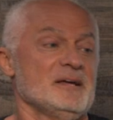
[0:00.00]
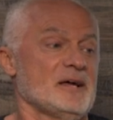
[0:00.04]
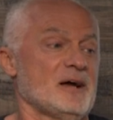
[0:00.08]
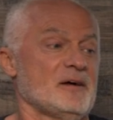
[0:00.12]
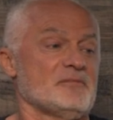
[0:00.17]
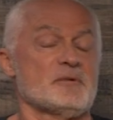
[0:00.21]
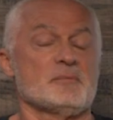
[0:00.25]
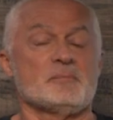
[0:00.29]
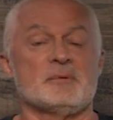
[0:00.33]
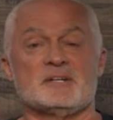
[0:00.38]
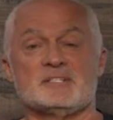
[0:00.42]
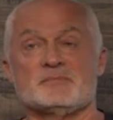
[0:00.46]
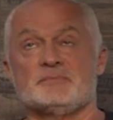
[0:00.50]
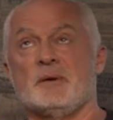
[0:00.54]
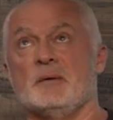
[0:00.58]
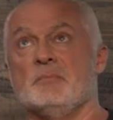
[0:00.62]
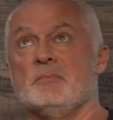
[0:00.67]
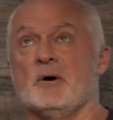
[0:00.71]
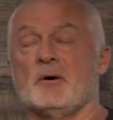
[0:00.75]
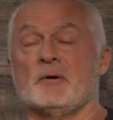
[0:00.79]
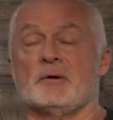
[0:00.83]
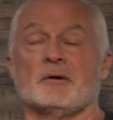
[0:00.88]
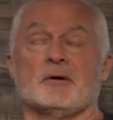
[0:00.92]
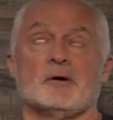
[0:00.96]
everybody's
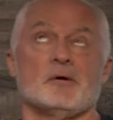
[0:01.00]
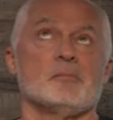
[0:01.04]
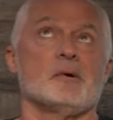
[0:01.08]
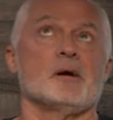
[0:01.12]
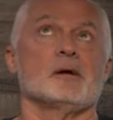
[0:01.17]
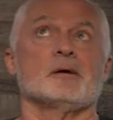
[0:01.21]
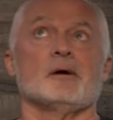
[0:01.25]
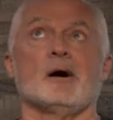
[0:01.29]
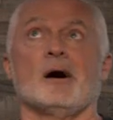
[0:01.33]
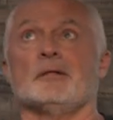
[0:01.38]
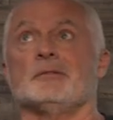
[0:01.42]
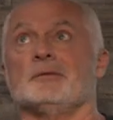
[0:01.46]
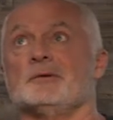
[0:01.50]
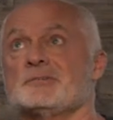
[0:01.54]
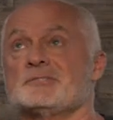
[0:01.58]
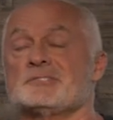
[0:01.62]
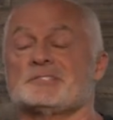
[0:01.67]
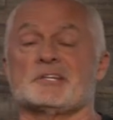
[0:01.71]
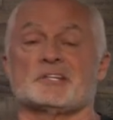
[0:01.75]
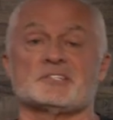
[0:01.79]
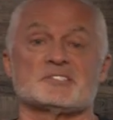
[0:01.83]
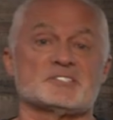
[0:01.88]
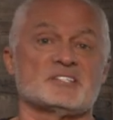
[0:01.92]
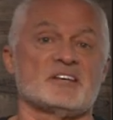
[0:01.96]
bemoaning, oh my God, they're
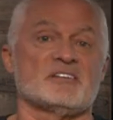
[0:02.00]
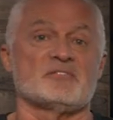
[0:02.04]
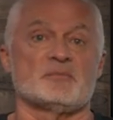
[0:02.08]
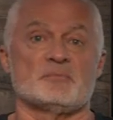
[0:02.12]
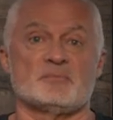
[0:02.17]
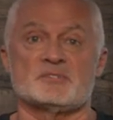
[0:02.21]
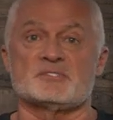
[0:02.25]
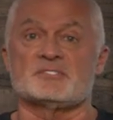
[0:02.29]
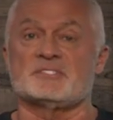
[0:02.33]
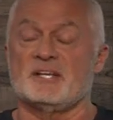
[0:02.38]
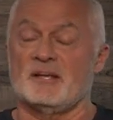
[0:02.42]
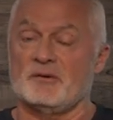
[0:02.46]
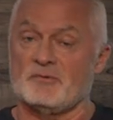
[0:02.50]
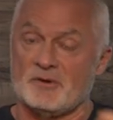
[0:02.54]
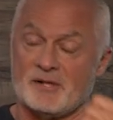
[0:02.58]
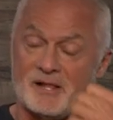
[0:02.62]
6, 7%.